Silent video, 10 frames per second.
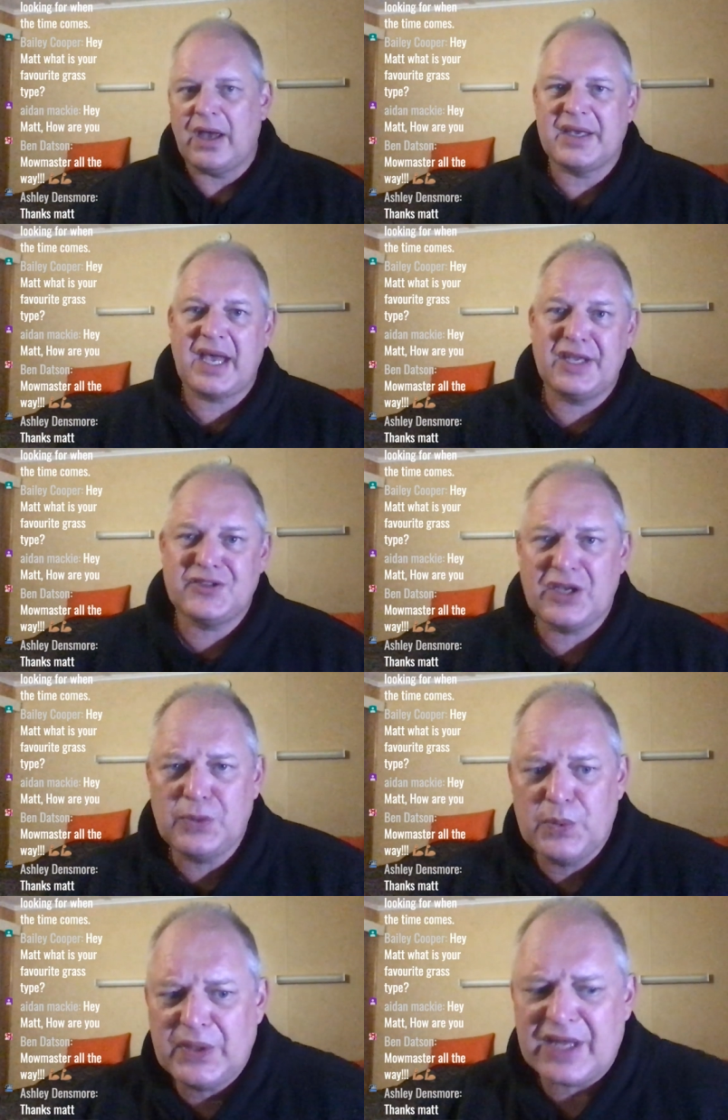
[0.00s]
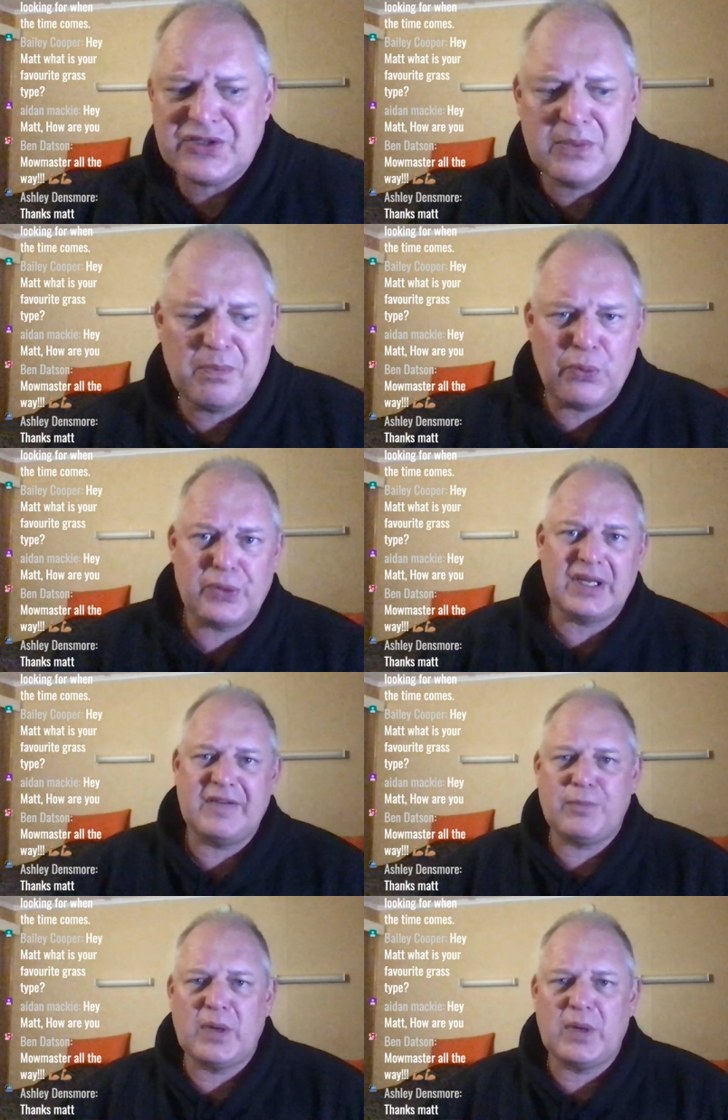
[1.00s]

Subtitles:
Okay, so you will get some broadleaf